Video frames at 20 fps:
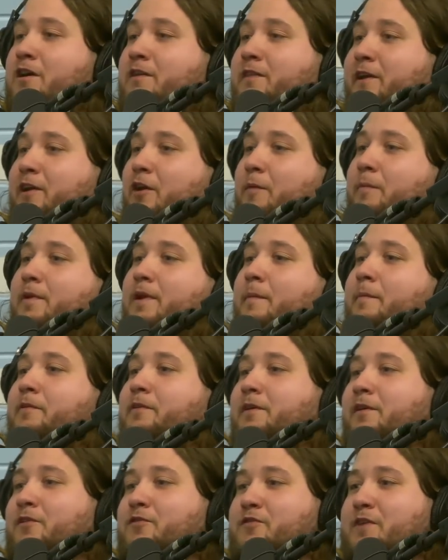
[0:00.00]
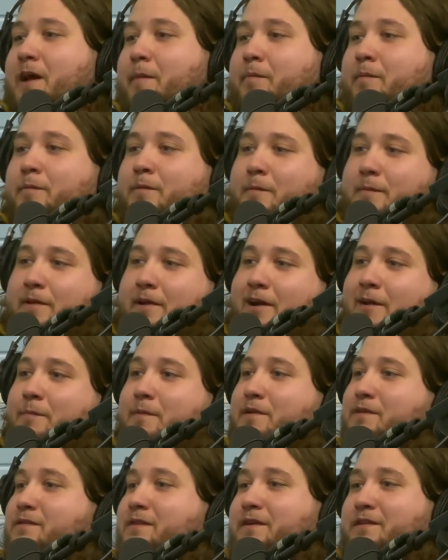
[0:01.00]
they'd open up their own shop and put me out of
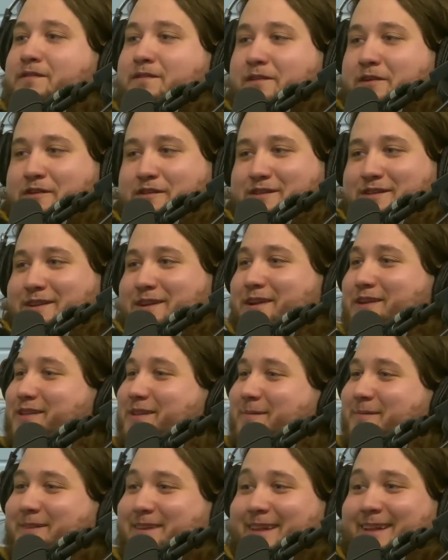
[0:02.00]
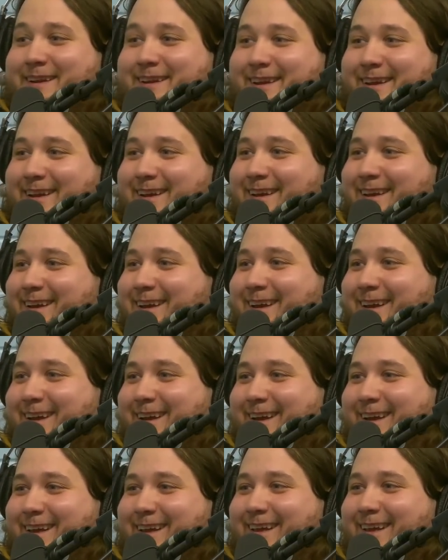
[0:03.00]
business. You're Those right. Things, I'm telling you. Those
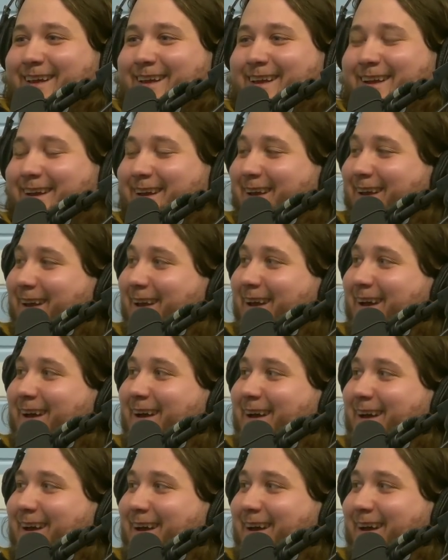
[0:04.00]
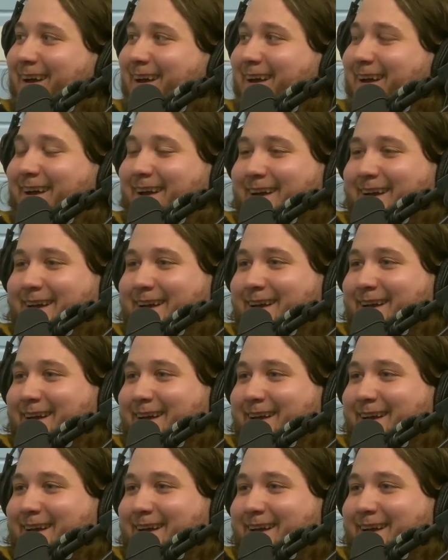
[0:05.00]
fucking beetles. Yeah. And